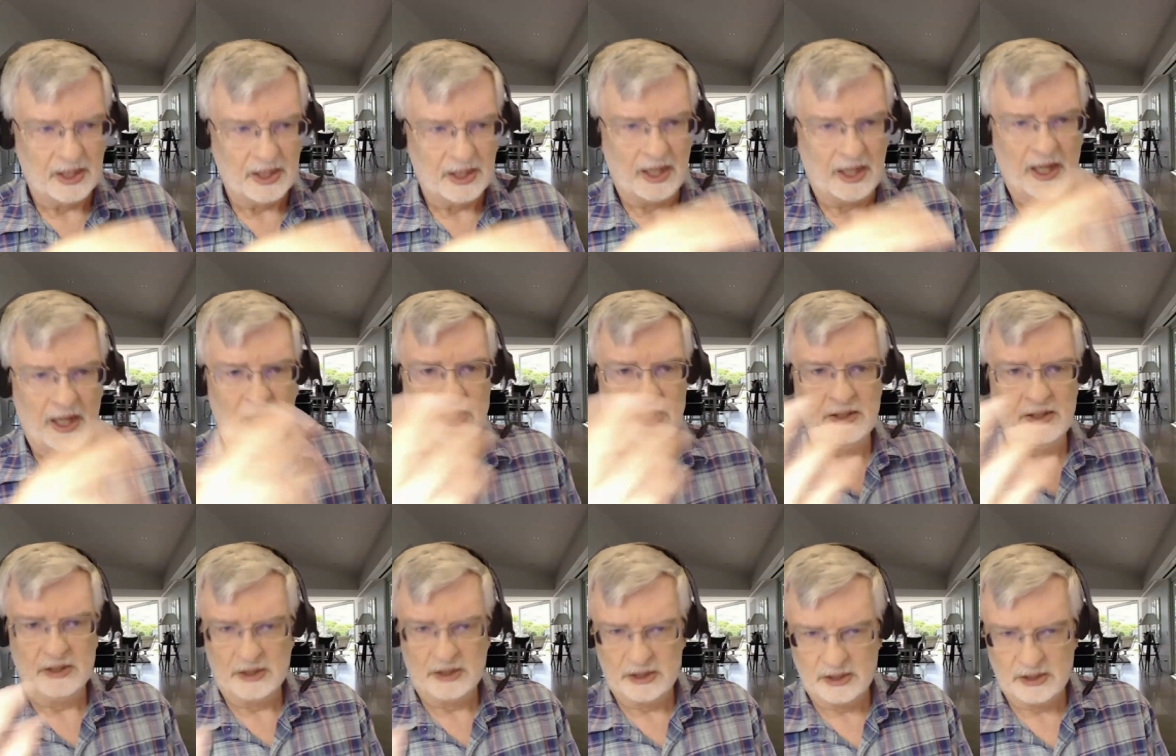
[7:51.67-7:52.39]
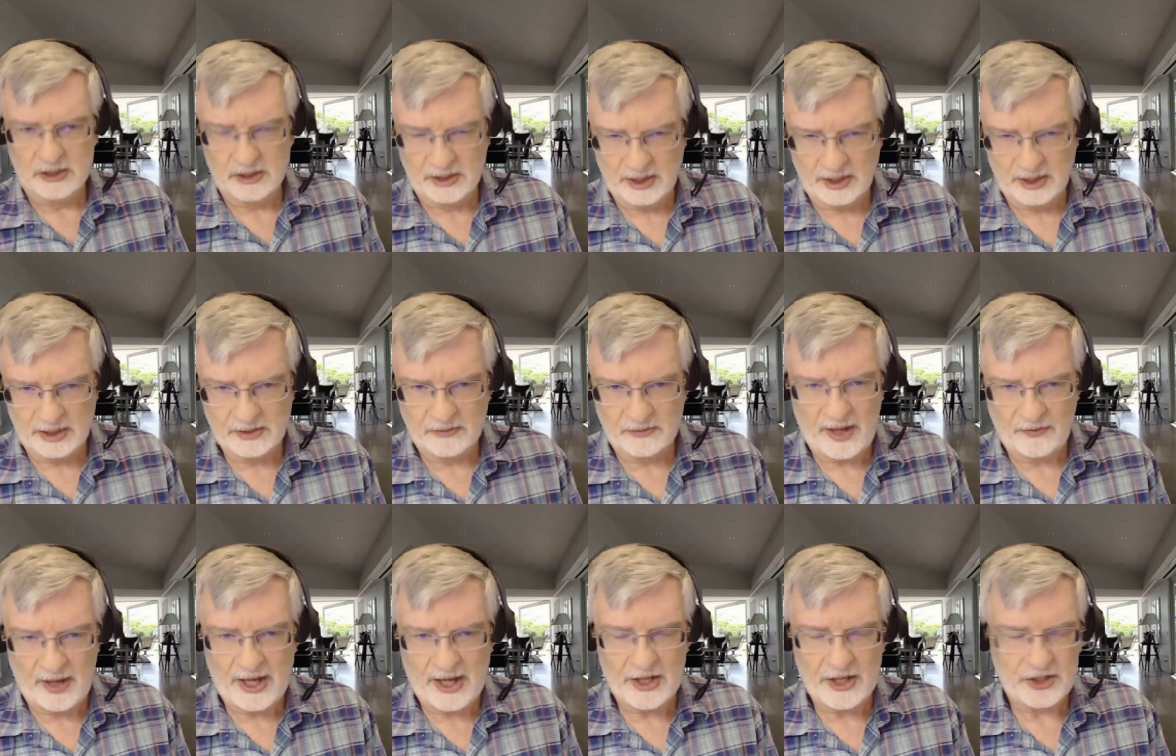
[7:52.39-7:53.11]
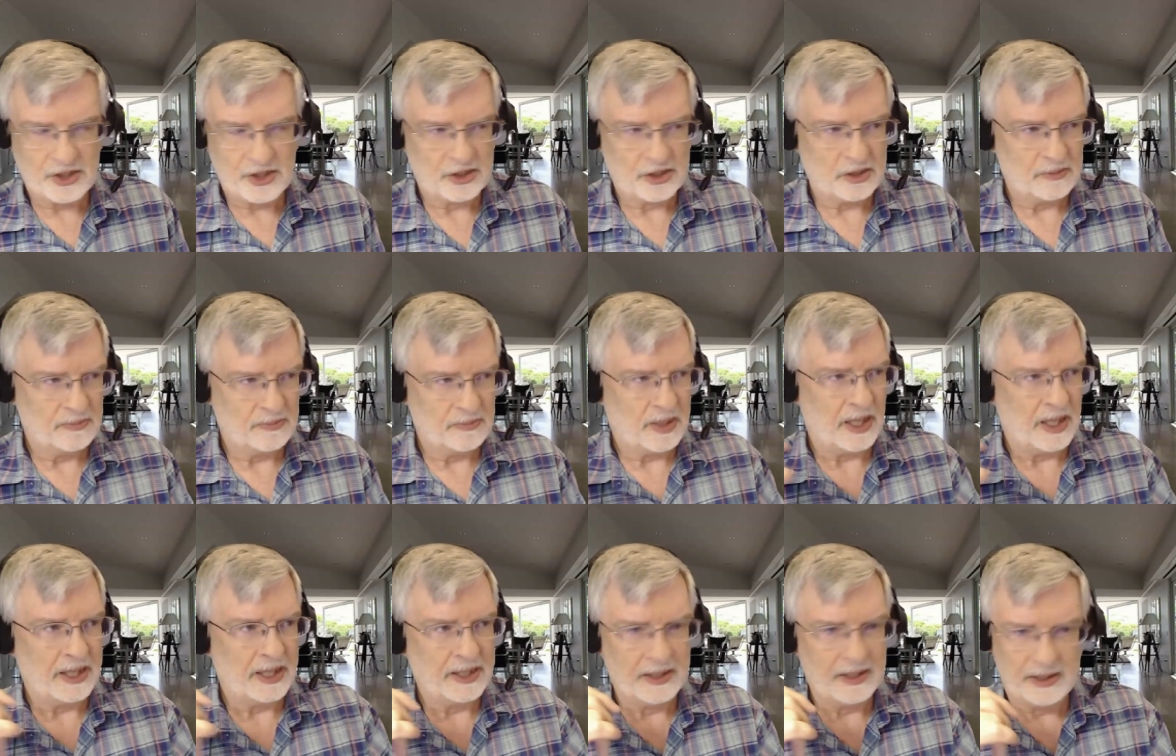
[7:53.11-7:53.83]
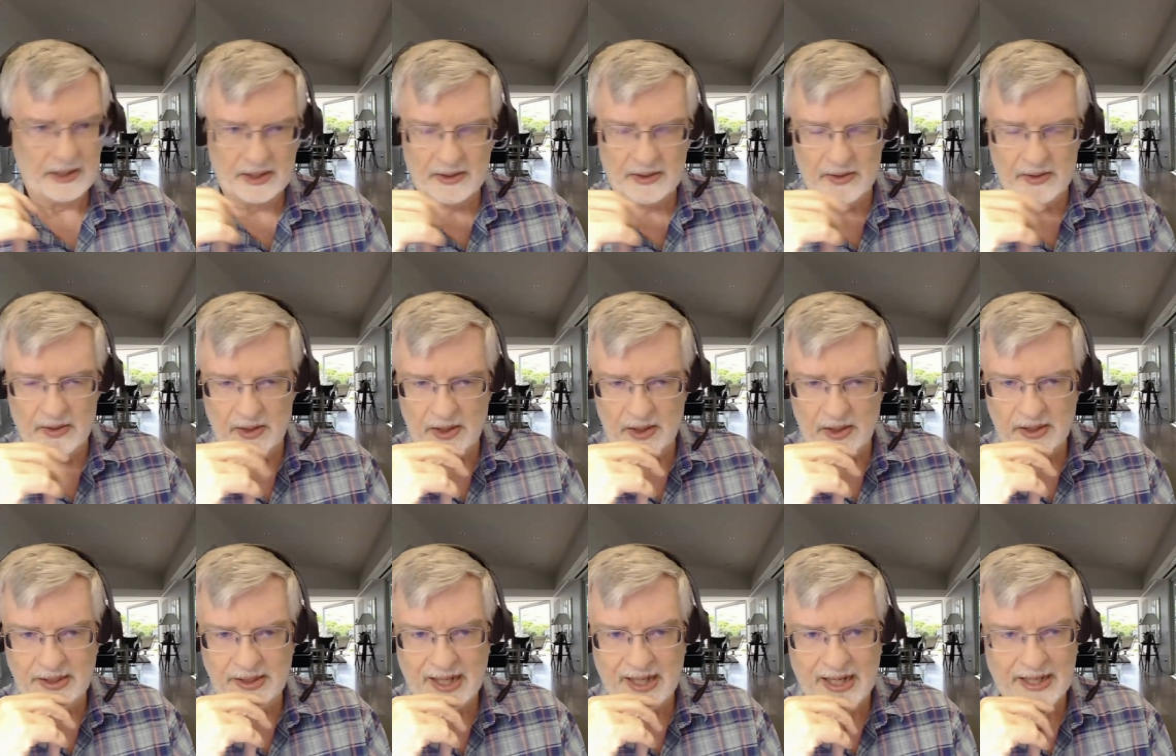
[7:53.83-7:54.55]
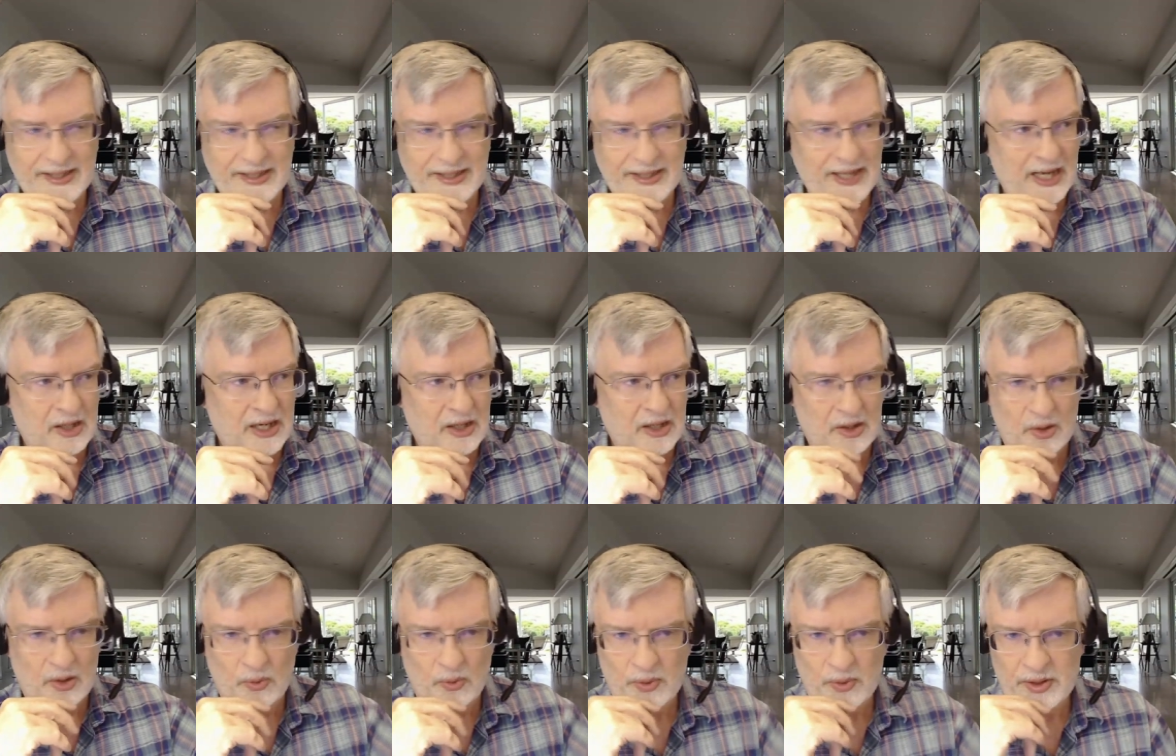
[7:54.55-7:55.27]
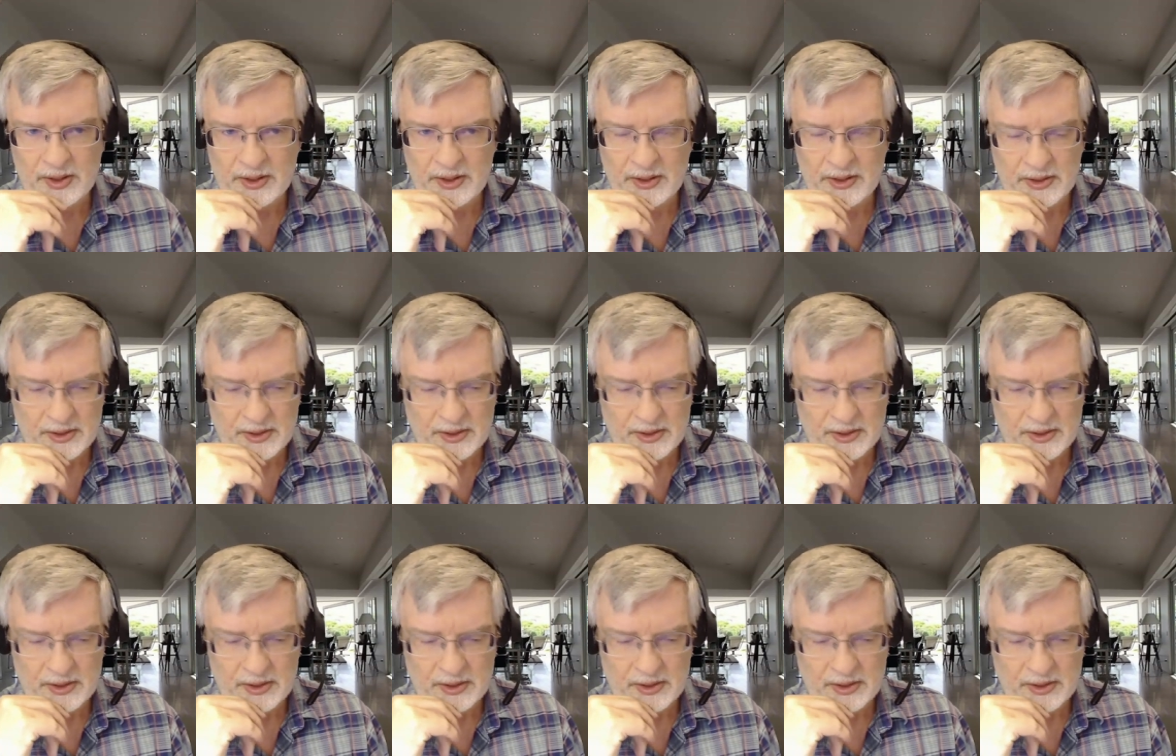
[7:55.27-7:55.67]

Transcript: And, and fascism I, died out when